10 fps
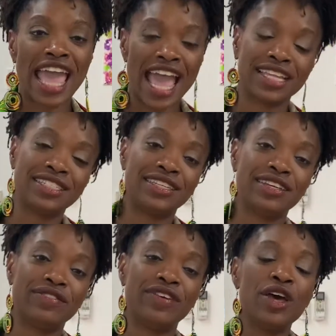
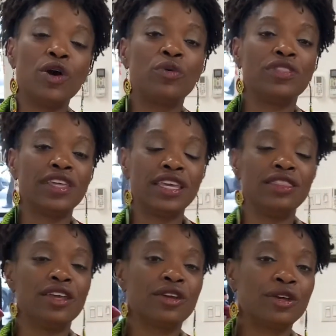active
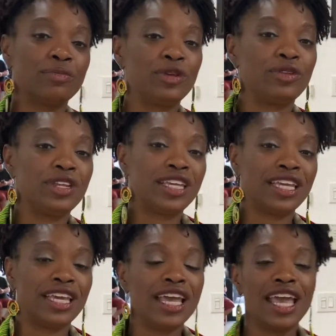within their
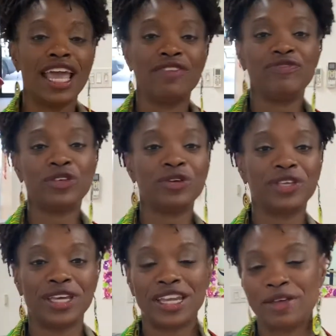community and feel
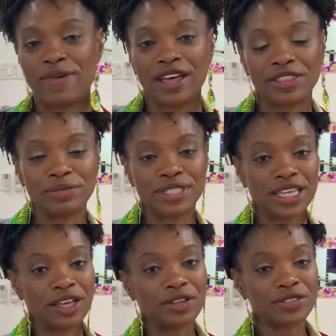good about
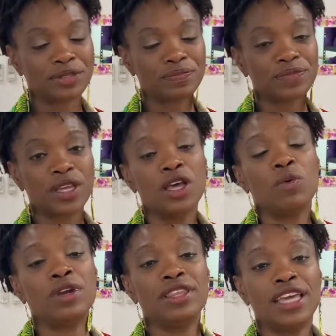themselves.
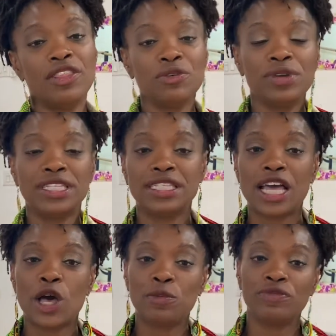One of the other reasons
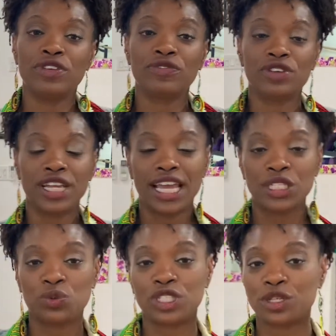I opened Fit for
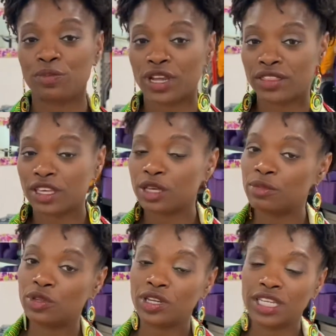Dance was to bring the
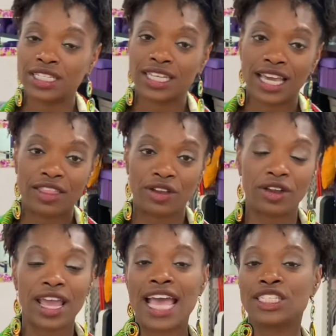community together.
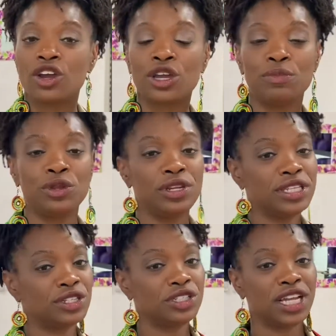As our
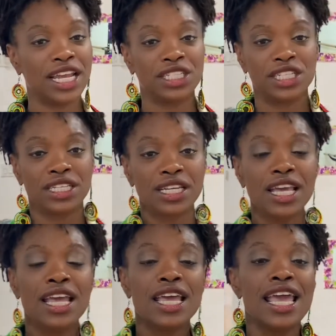communities are changing
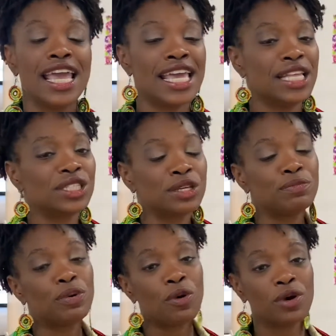it's
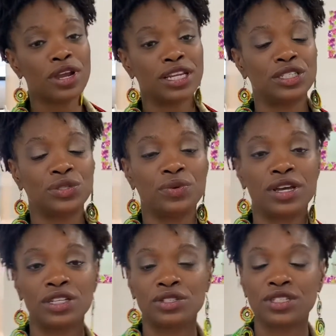important to
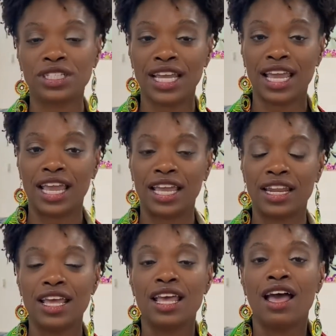
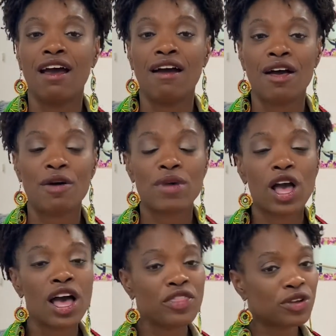understand um,
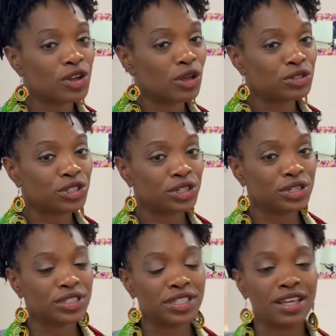other
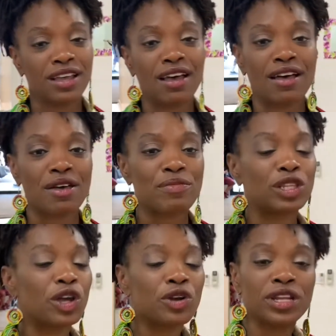cultures, um,
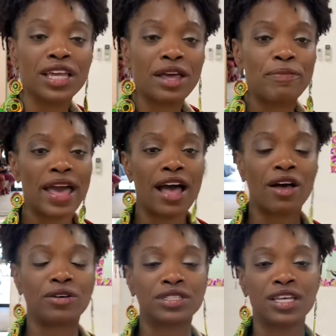learning
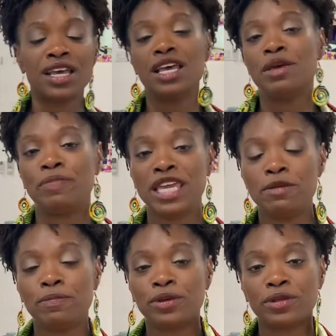about
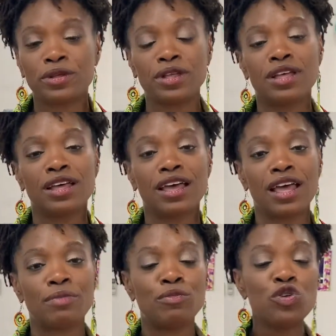people,
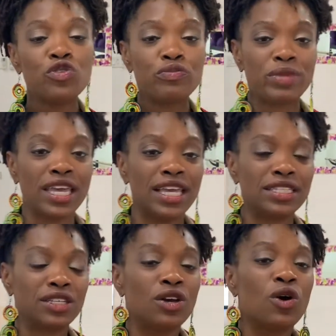
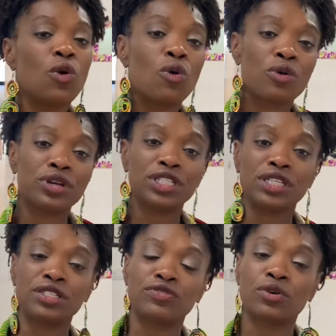movement,
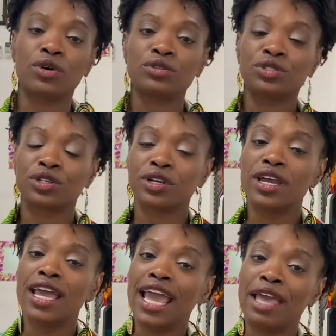origins of culture,
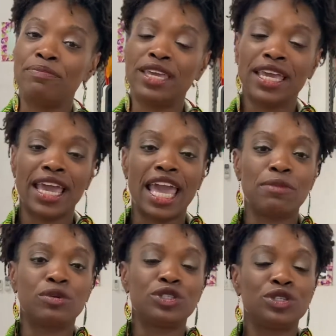and being
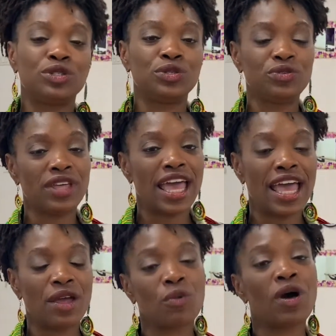able to do
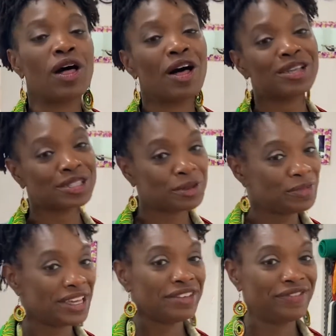that while also
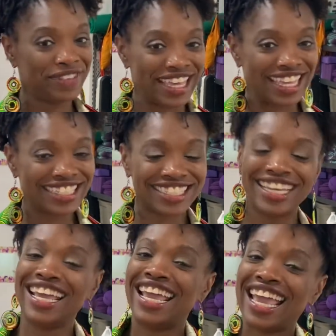being fit
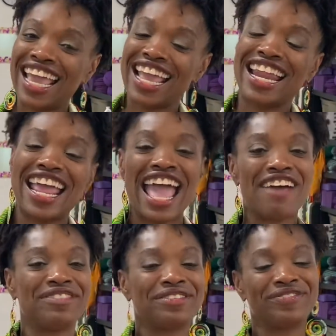and
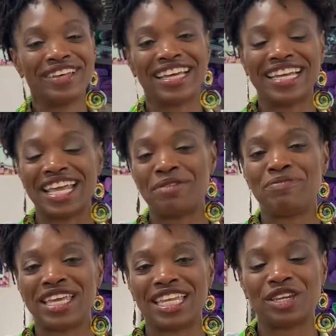having fun and
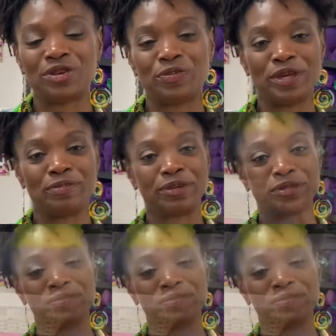meeting new people.